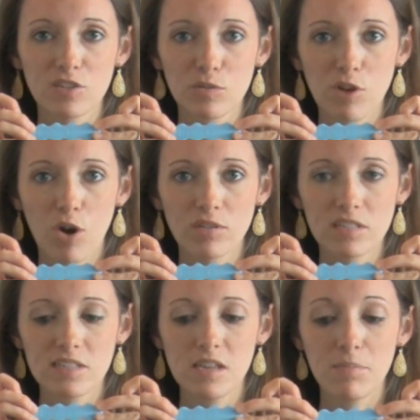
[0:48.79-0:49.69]
so it's hard to
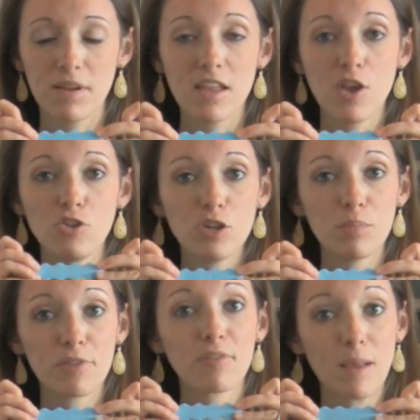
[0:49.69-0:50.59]
see, but you
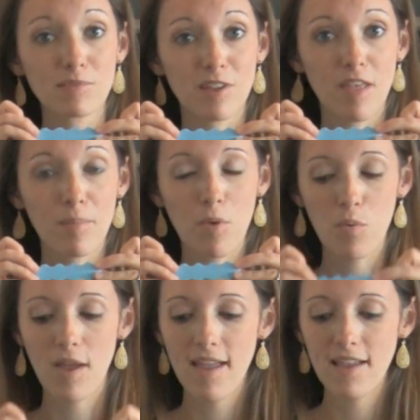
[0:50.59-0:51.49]
can put their names on them,
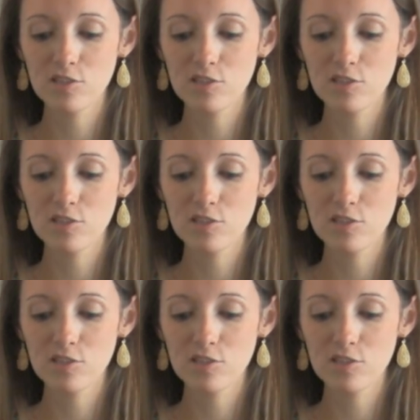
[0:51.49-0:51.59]
okay?